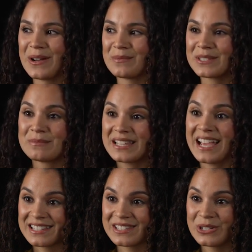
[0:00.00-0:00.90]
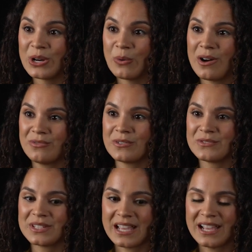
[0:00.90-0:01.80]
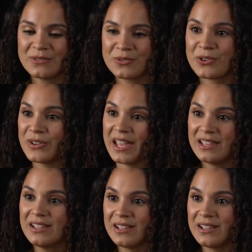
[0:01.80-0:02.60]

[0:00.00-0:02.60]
some texts to go off of to kind of create,